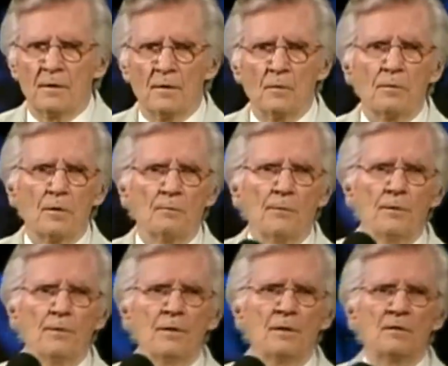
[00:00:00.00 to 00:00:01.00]
And they're, they're
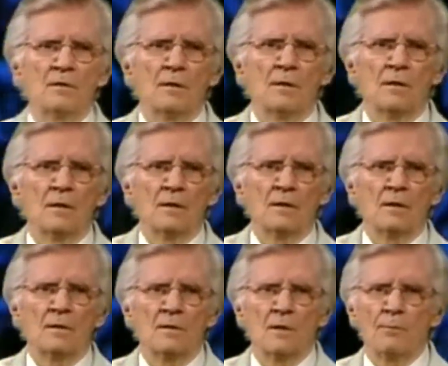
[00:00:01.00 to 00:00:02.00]
building a
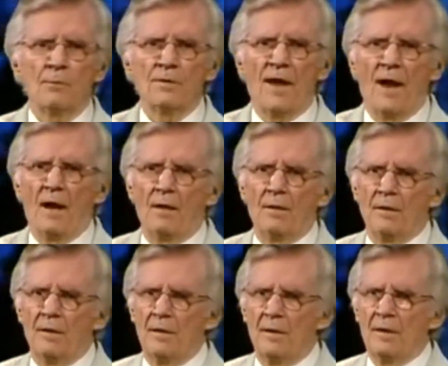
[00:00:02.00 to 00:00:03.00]
temple now
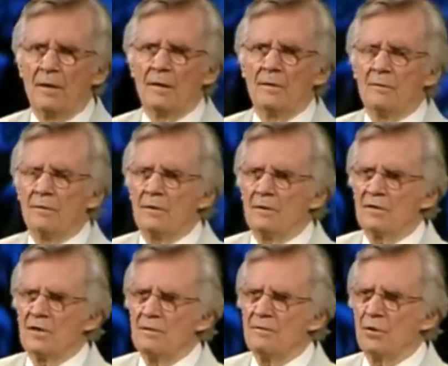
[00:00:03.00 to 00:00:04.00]
that
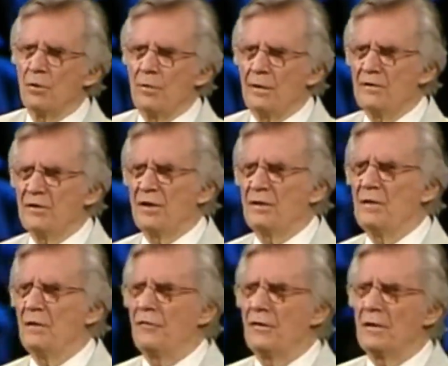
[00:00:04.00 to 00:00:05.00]
seems so
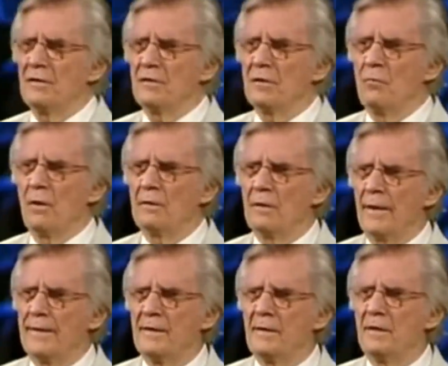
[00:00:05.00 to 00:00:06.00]
insignificant to what
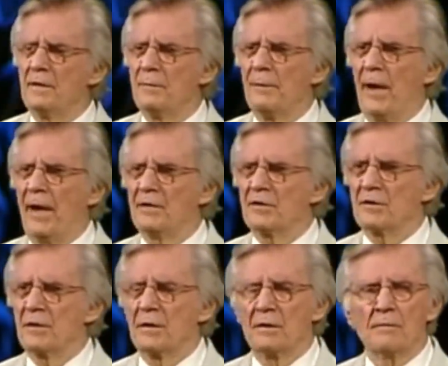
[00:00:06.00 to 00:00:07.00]
God did in the past.